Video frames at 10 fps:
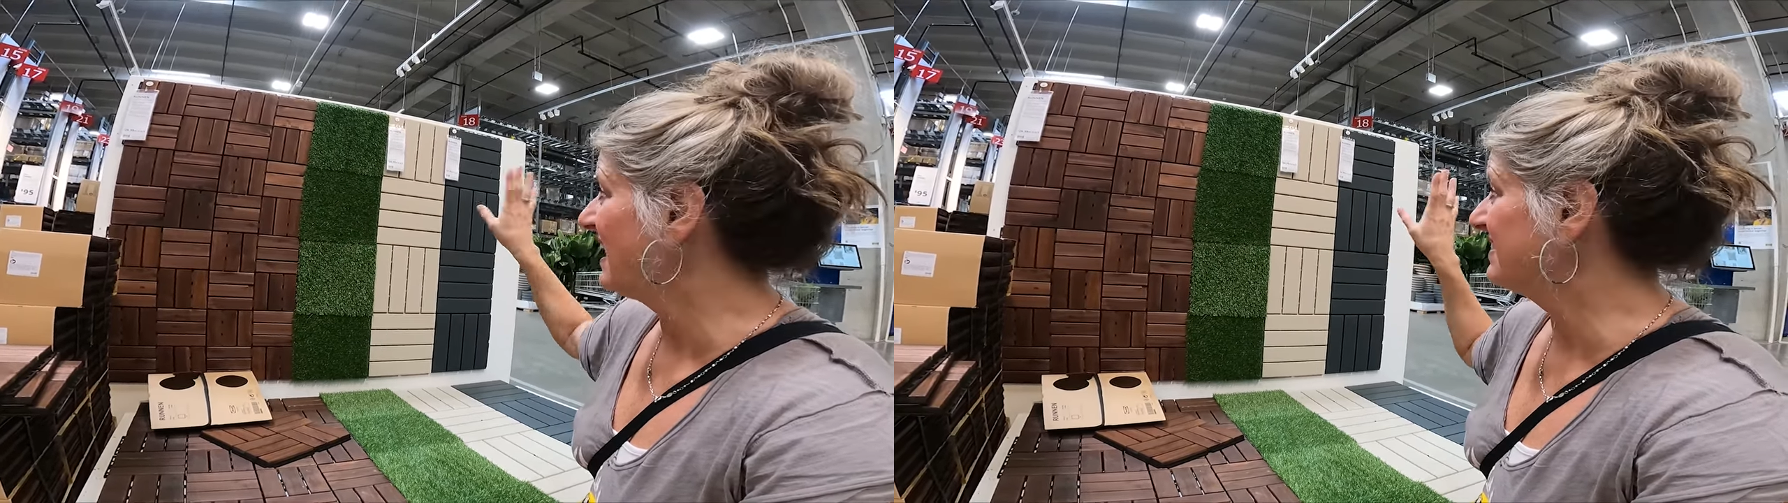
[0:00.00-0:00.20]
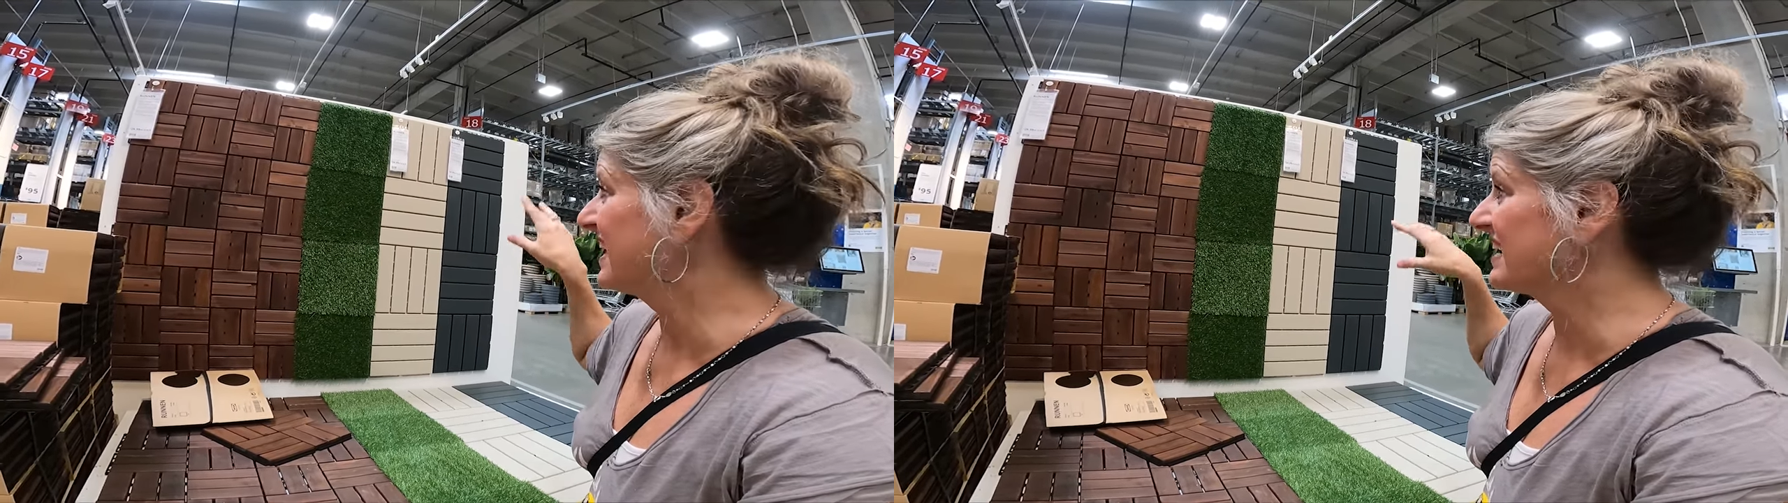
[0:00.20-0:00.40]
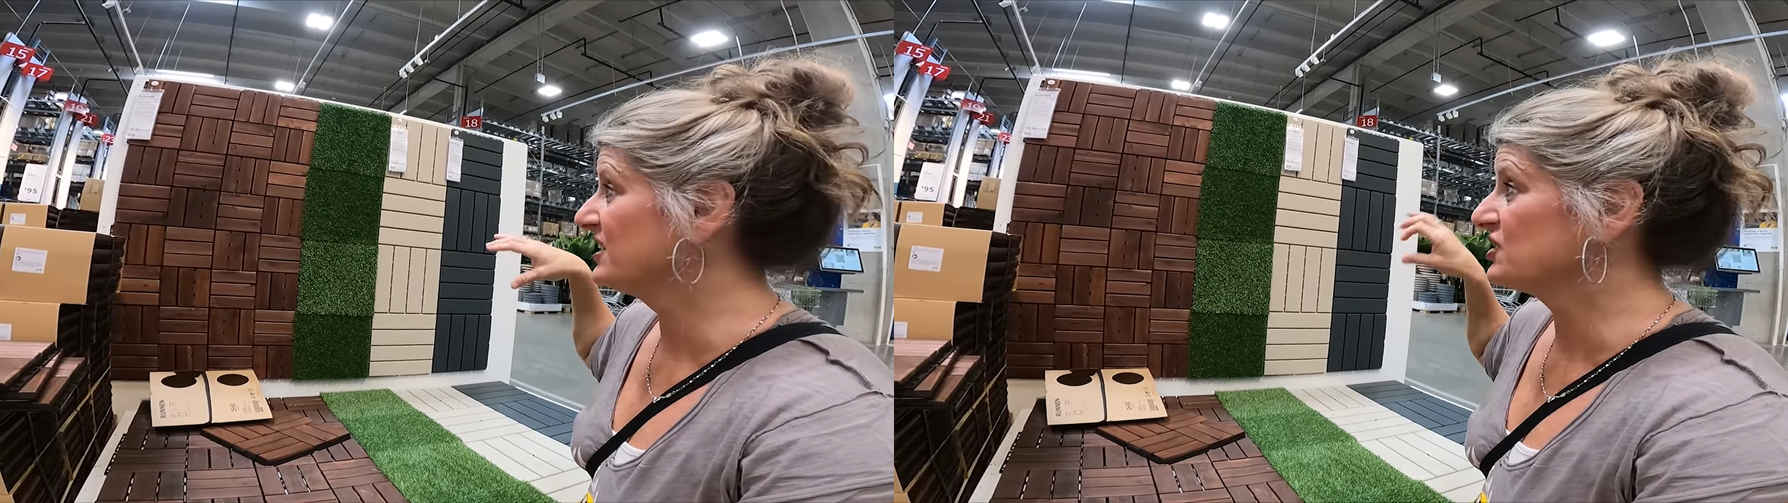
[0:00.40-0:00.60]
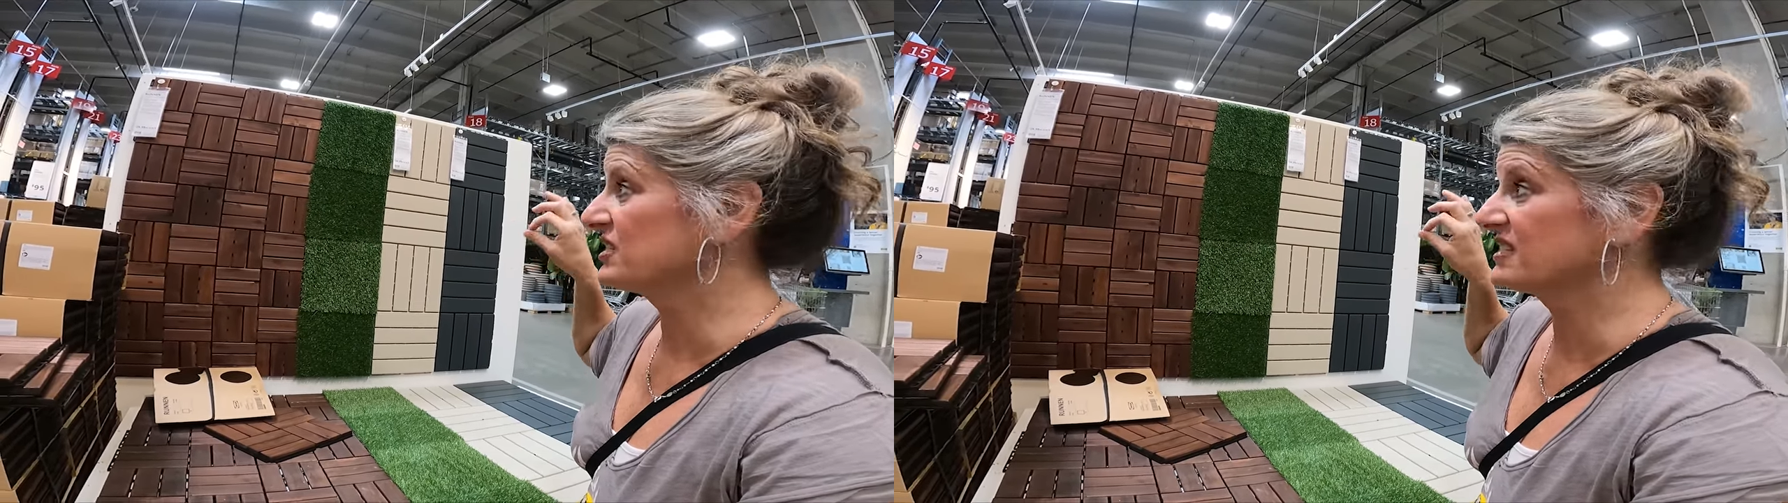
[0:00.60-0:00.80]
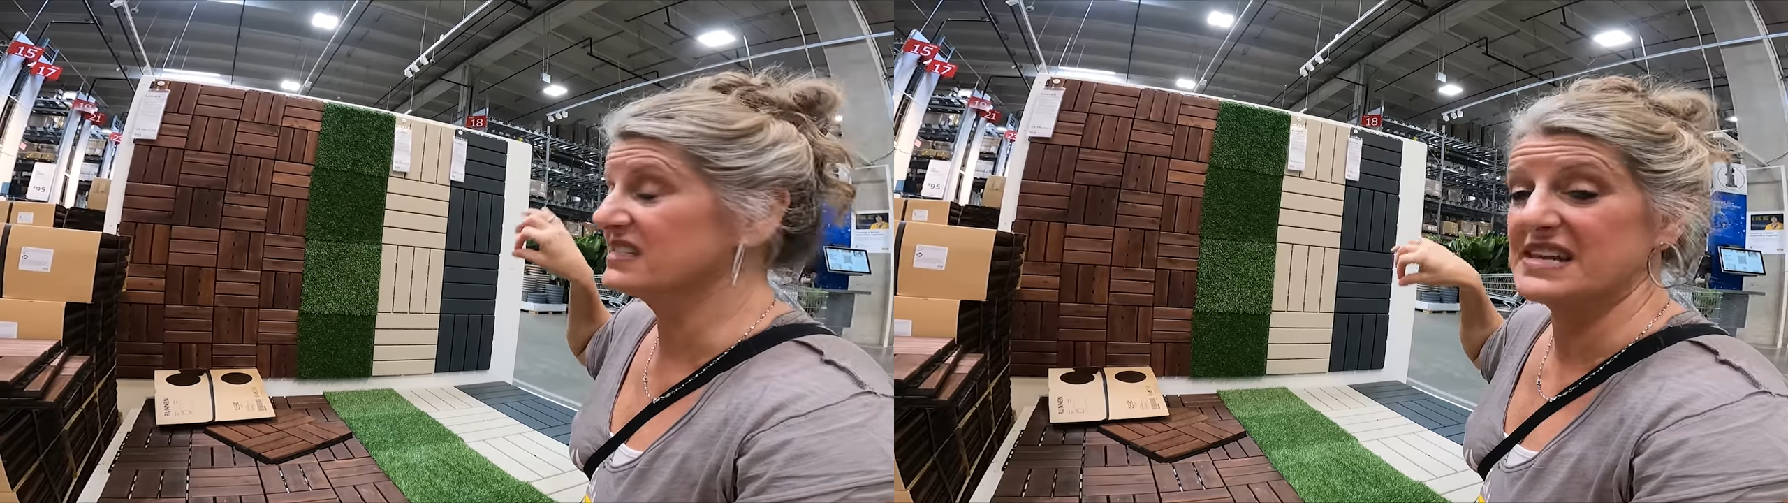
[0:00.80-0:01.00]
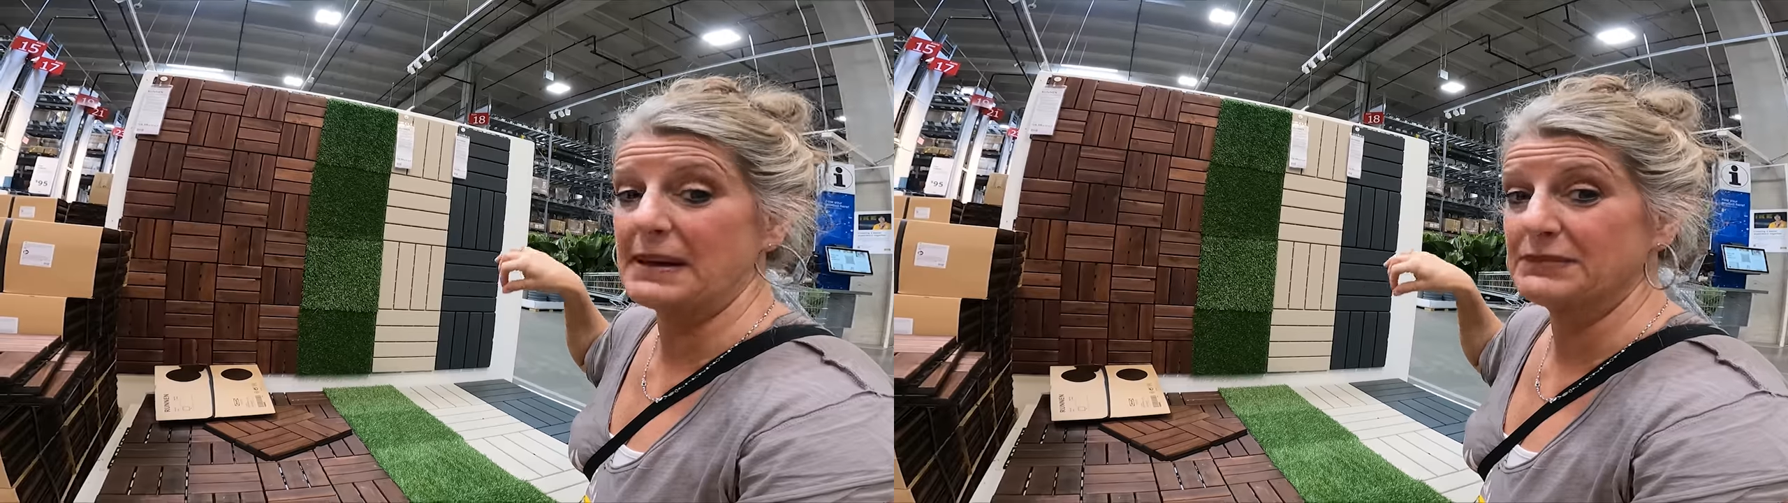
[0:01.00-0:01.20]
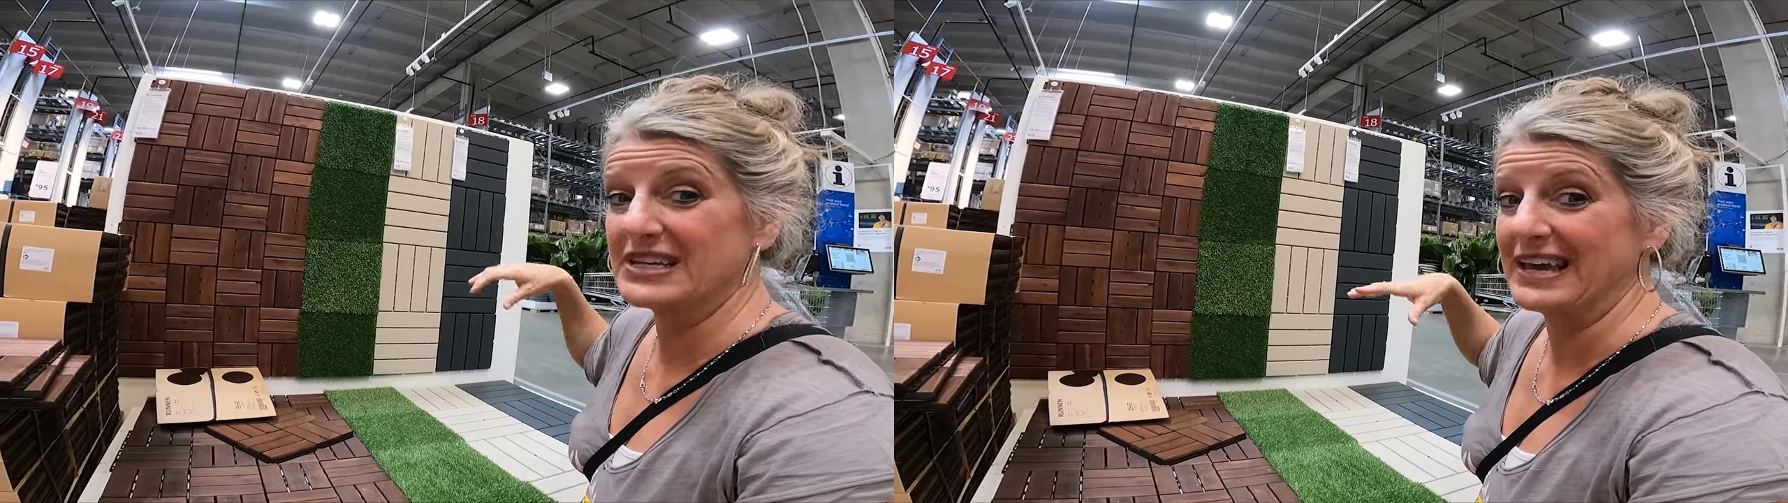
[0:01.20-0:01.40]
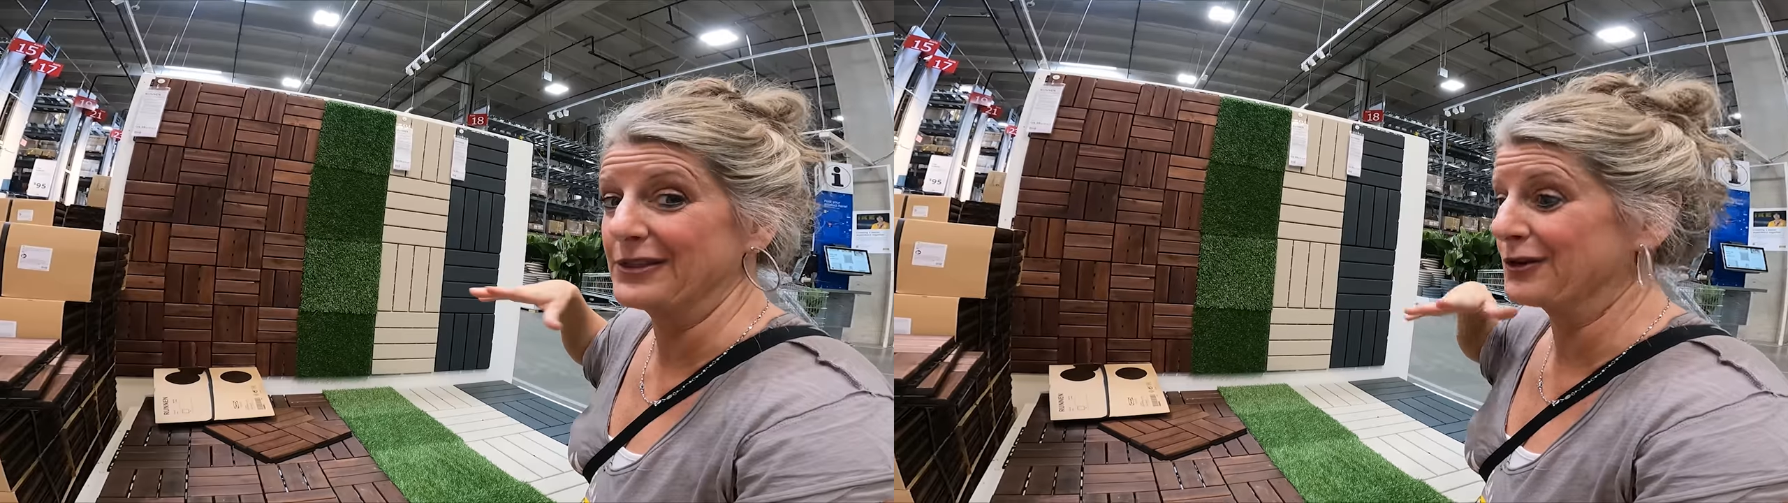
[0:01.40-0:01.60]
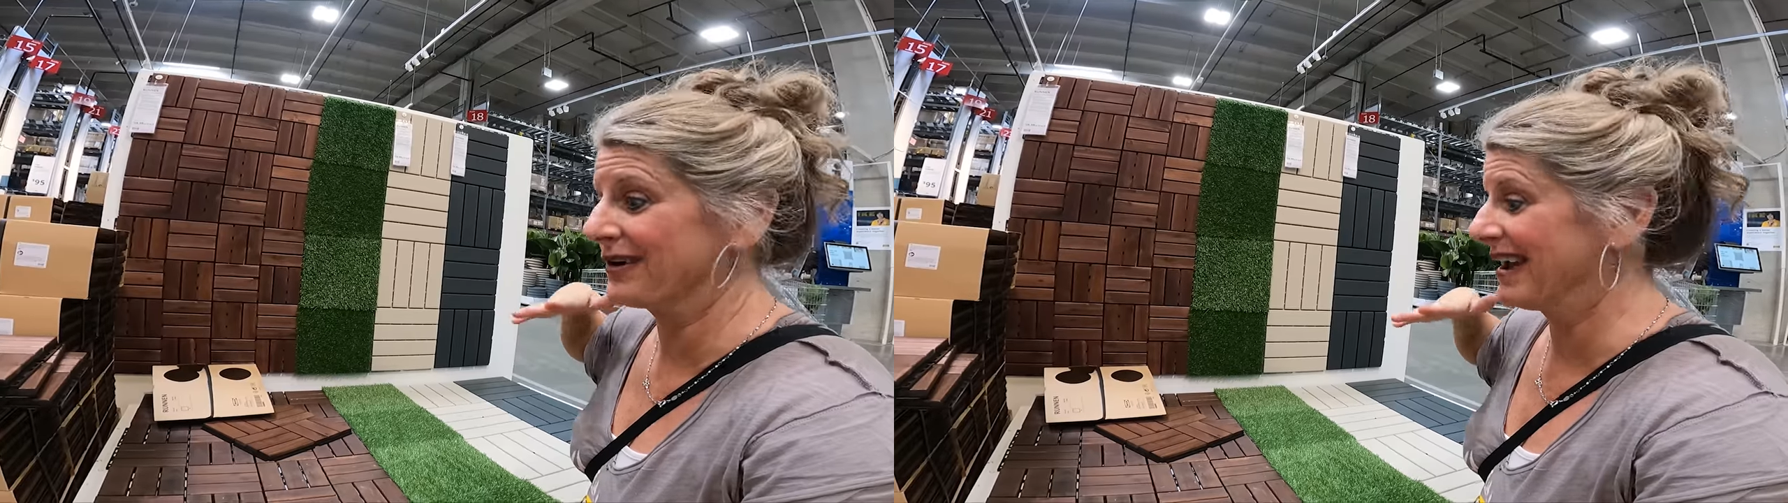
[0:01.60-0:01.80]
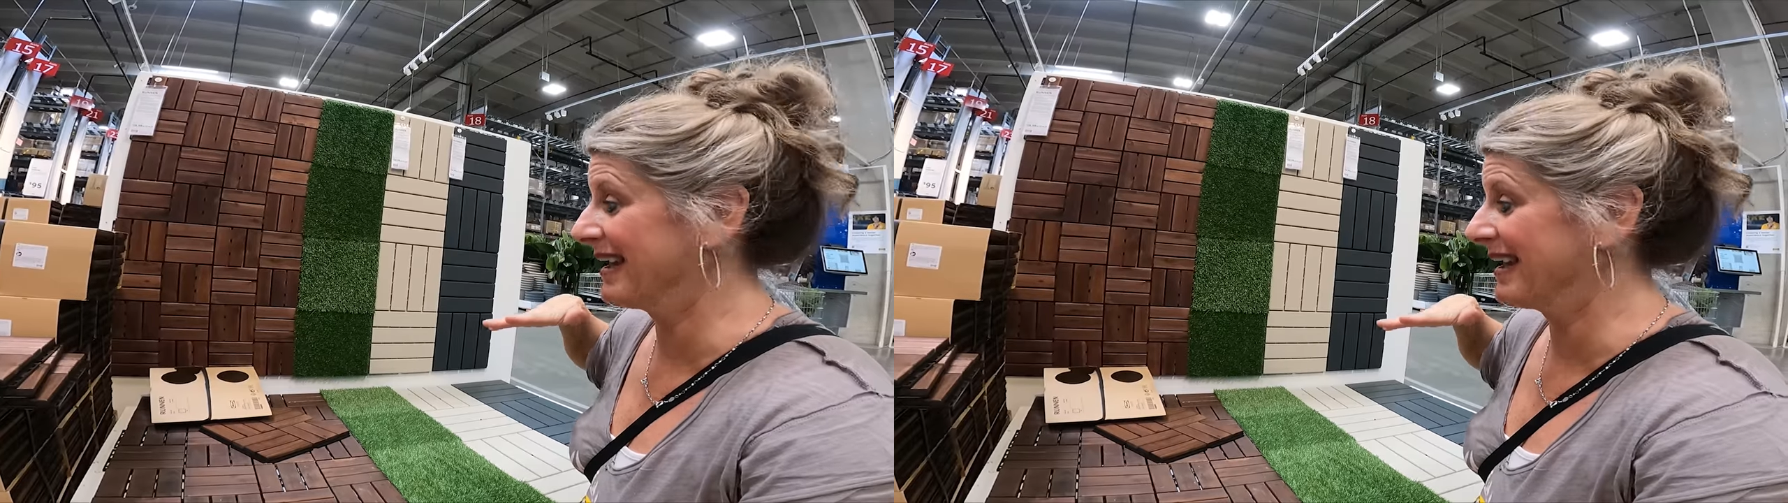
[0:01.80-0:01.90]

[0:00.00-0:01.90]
And they can just snap together